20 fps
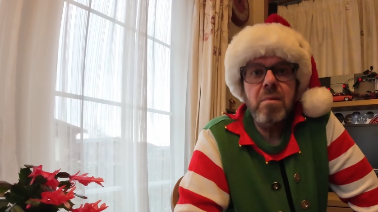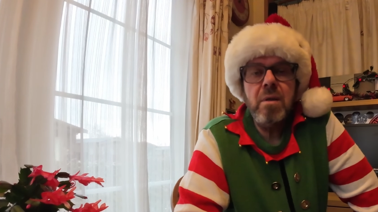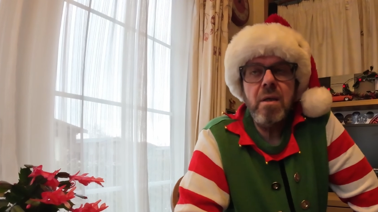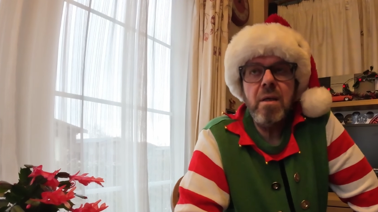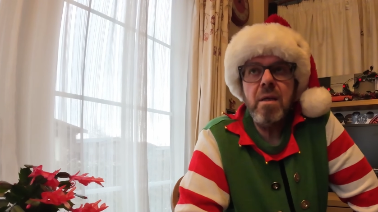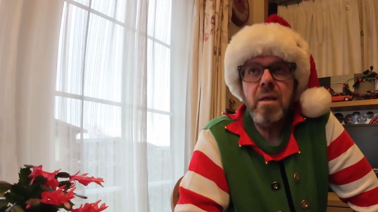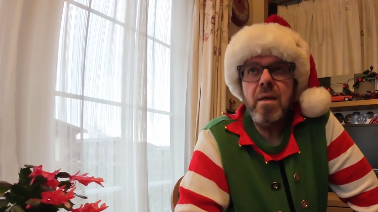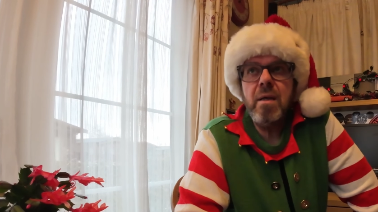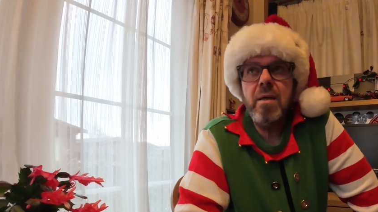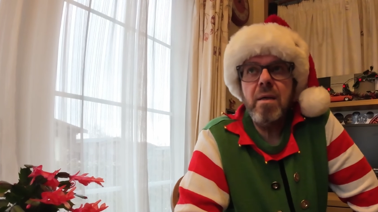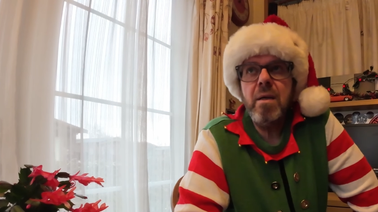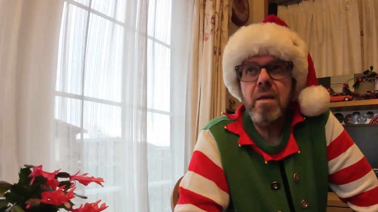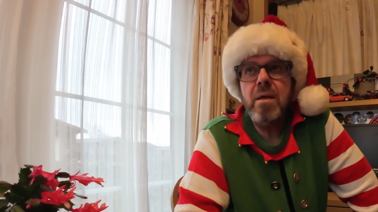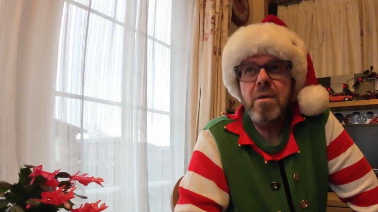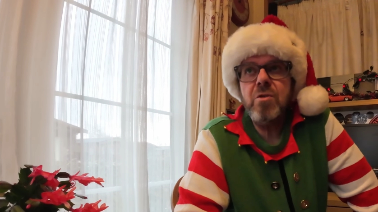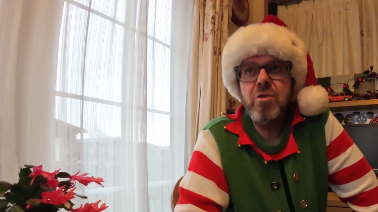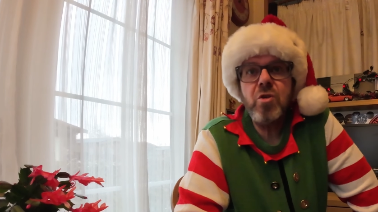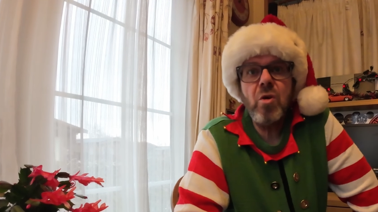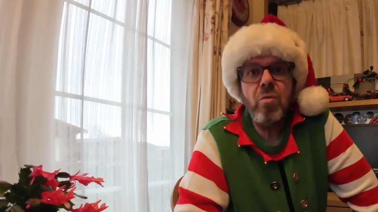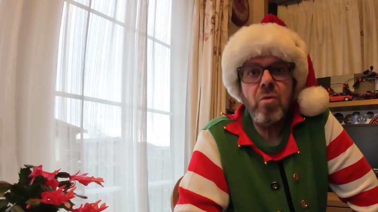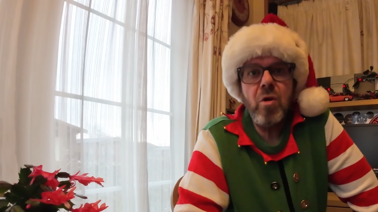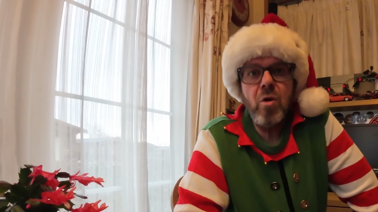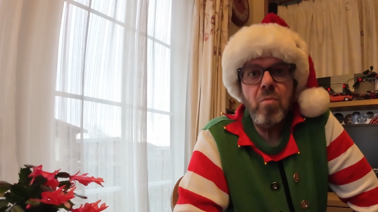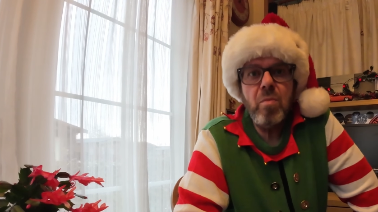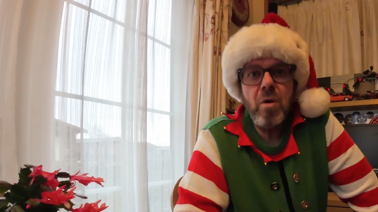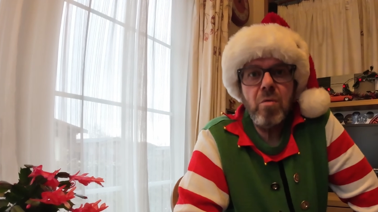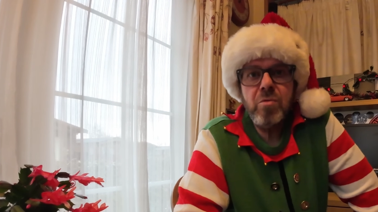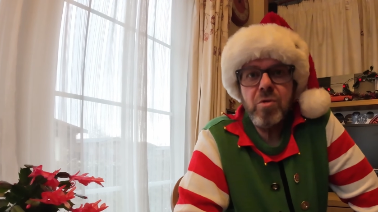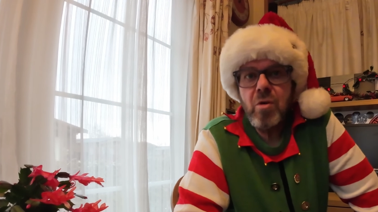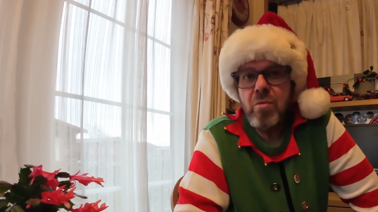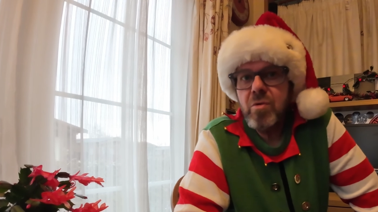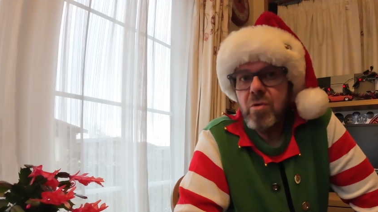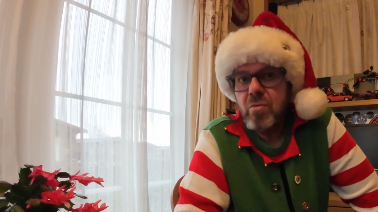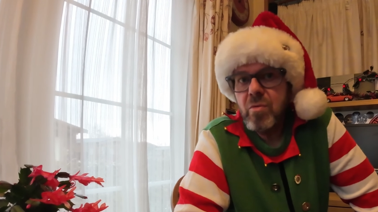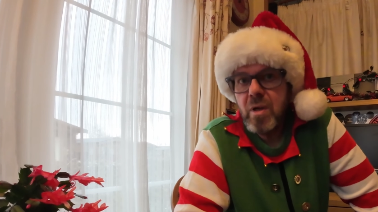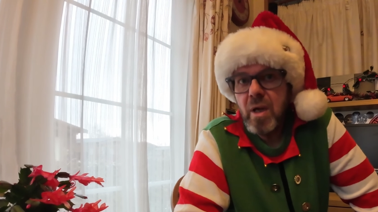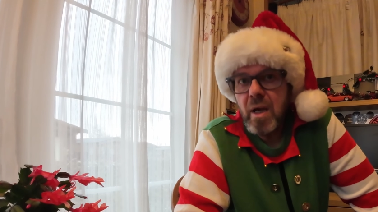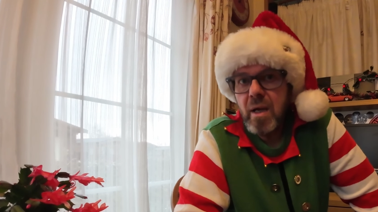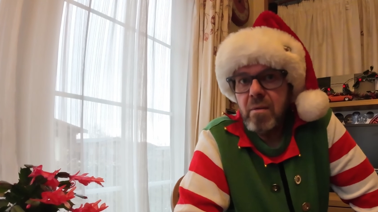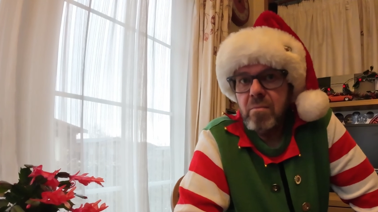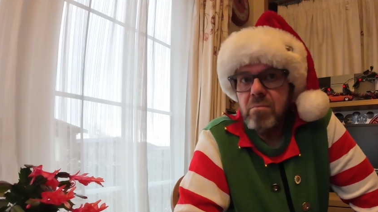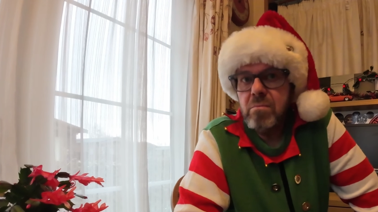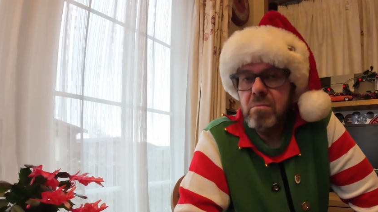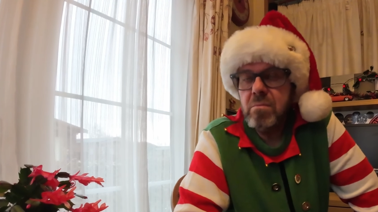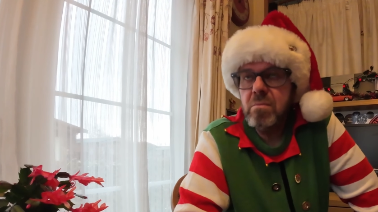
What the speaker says: Solo Moto UK.